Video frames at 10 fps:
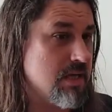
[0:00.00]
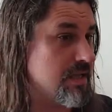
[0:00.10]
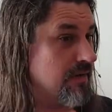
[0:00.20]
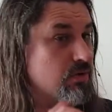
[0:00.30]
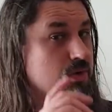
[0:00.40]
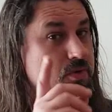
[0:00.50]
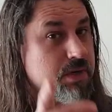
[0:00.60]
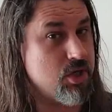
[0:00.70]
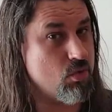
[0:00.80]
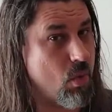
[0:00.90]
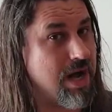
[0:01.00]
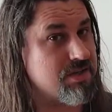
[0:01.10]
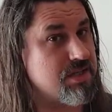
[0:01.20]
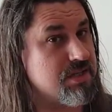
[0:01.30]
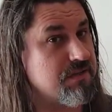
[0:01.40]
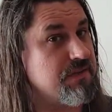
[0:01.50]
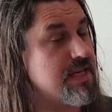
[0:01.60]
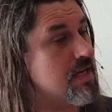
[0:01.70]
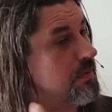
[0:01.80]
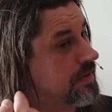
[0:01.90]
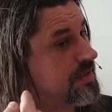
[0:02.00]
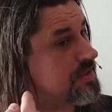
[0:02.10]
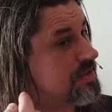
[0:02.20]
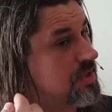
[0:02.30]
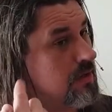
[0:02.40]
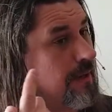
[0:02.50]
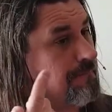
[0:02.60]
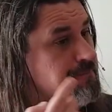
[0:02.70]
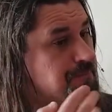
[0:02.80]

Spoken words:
Now, of course, when you watch this video or listen to it